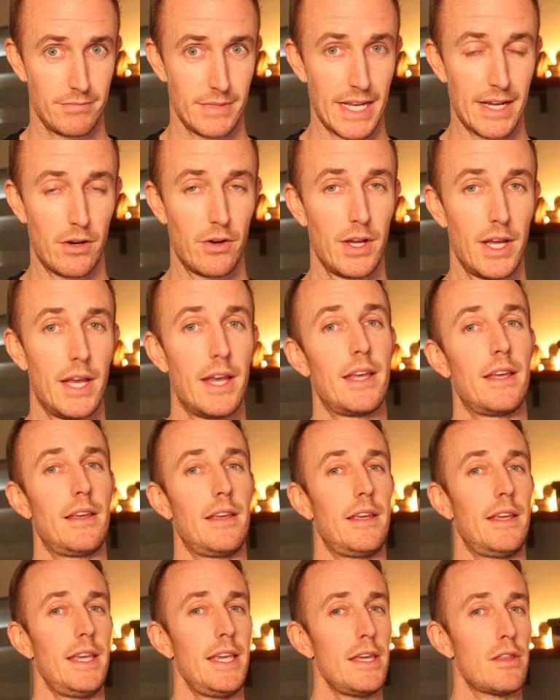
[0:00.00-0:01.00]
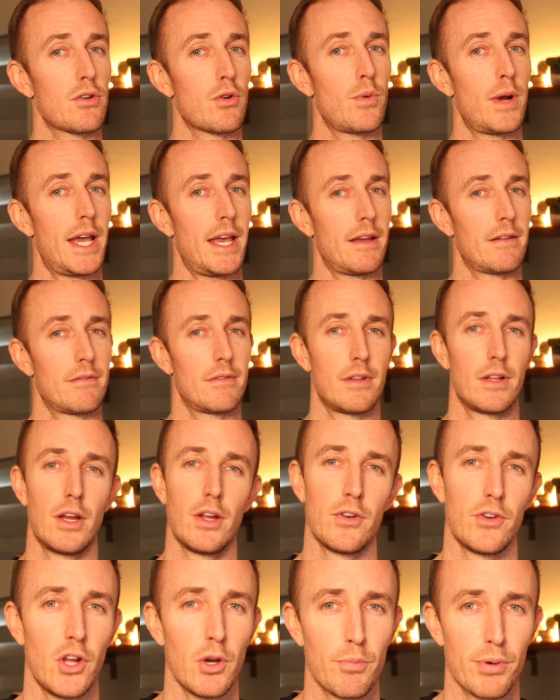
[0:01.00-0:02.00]
Now, either way,
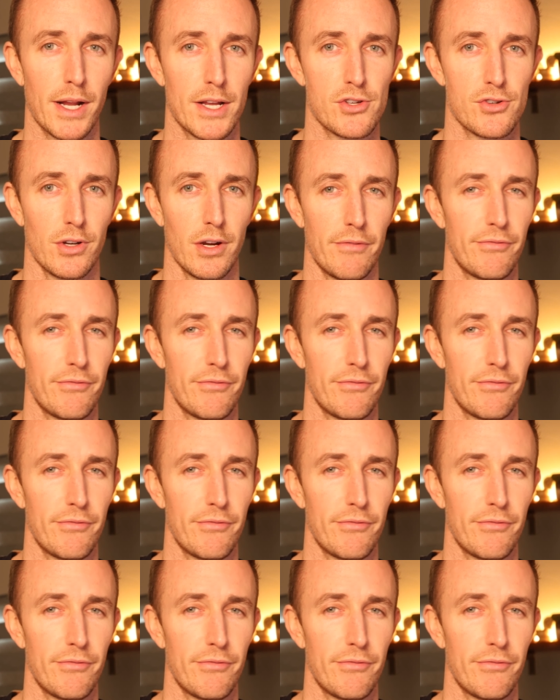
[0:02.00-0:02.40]
no pressure.